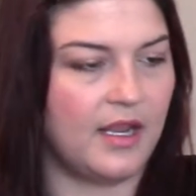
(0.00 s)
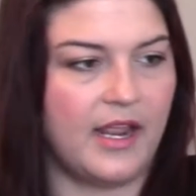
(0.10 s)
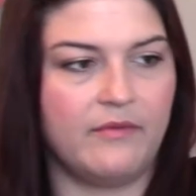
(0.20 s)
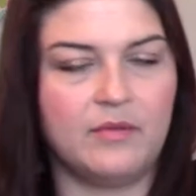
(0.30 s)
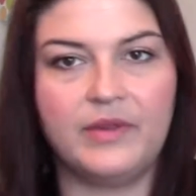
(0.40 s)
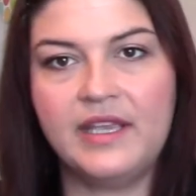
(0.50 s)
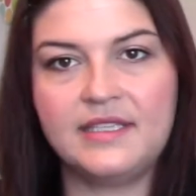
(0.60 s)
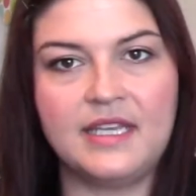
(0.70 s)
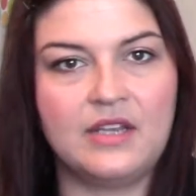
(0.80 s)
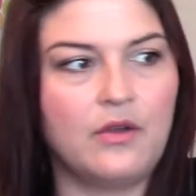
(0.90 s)
and I've been
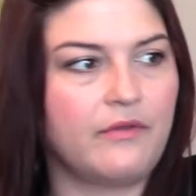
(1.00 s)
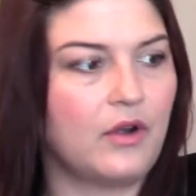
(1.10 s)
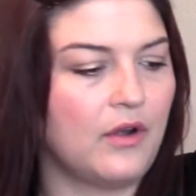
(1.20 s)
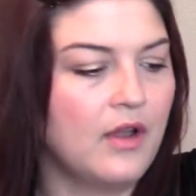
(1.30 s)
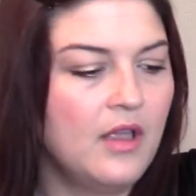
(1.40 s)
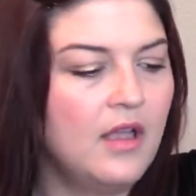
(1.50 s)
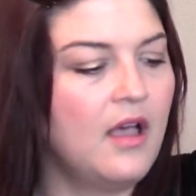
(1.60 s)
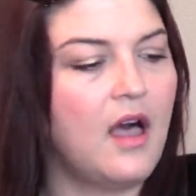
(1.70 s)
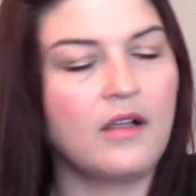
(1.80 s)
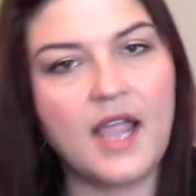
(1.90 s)
placing it over
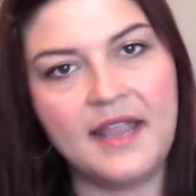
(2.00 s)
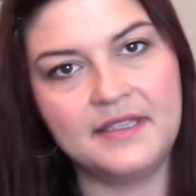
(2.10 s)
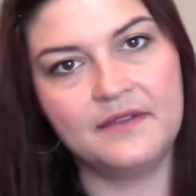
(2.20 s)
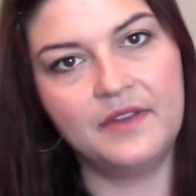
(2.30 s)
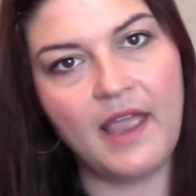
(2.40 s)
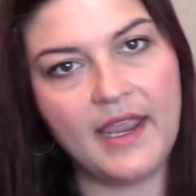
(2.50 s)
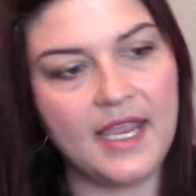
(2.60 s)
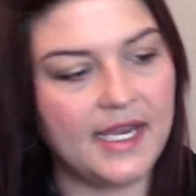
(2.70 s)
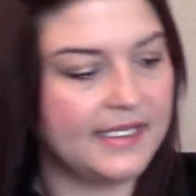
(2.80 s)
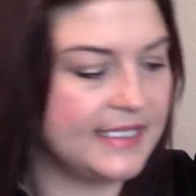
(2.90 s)
all kinds of
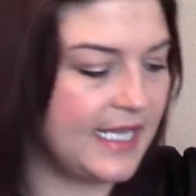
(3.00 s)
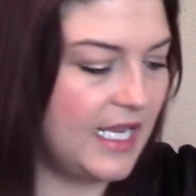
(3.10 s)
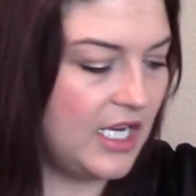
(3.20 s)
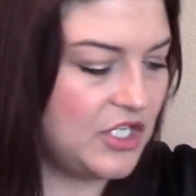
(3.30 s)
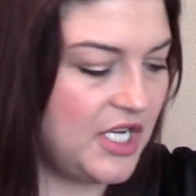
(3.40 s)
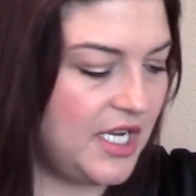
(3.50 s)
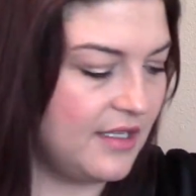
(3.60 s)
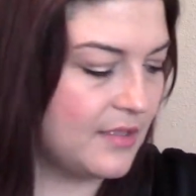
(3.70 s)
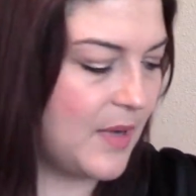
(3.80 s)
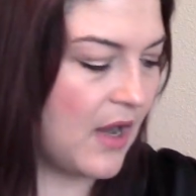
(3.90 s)
leggings, skinny
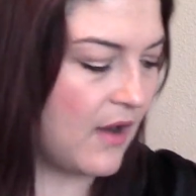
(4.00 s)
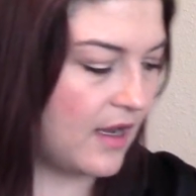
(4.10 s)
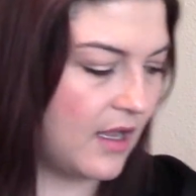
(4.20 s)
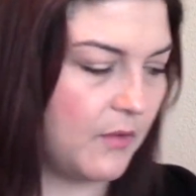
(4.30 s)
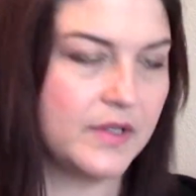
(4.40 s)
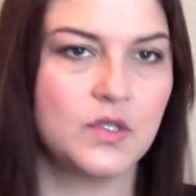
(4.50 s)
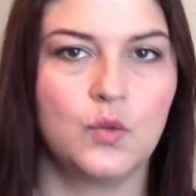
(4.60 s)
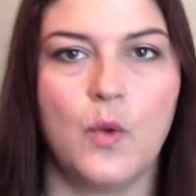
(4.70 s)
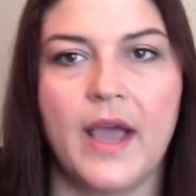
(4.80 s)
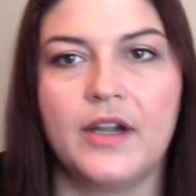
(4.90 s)
jeans, pairing it with
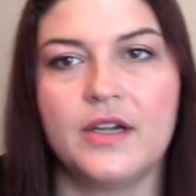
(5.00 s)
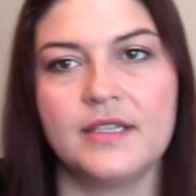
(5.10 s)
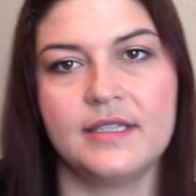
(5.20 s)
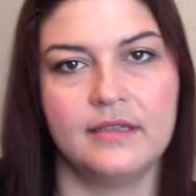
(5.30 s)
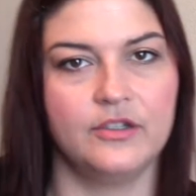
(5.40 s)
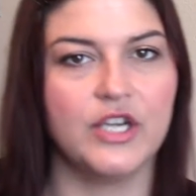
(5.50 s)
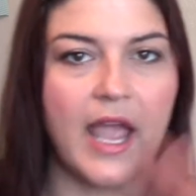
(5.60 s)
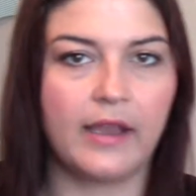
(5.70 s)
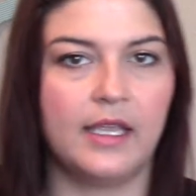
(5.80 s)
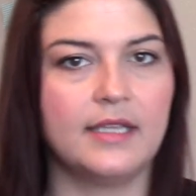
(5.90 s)
sweaters and
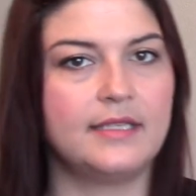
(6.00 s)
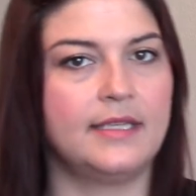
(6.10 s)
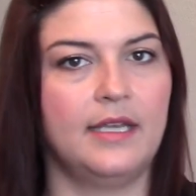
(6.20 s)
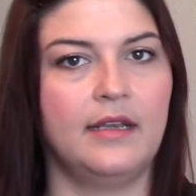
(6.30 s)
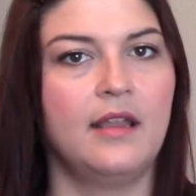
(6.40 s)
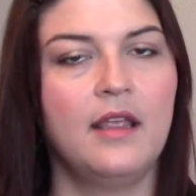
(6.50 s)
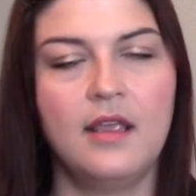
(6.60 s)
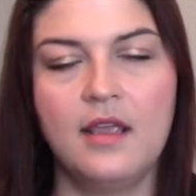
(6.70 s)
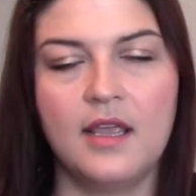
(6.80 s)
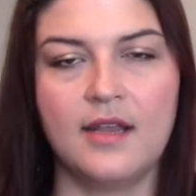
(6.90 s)
jackets and
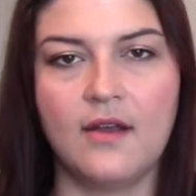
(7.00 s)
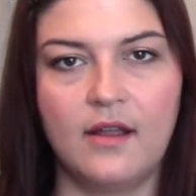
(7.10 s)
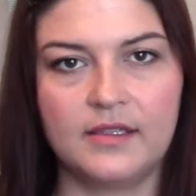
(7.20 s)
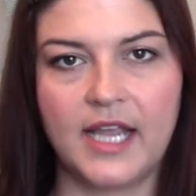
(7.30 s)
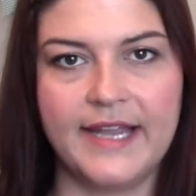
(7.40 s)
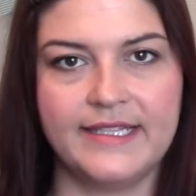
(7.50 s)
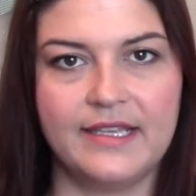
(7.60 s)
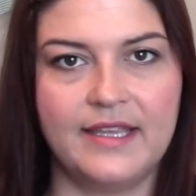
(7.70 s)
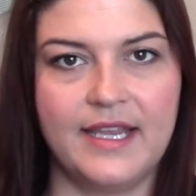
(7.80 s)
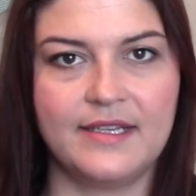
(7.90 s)
all kinds
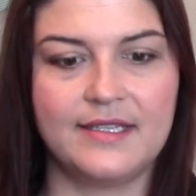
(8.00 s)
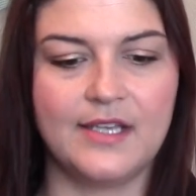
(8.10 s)
of things.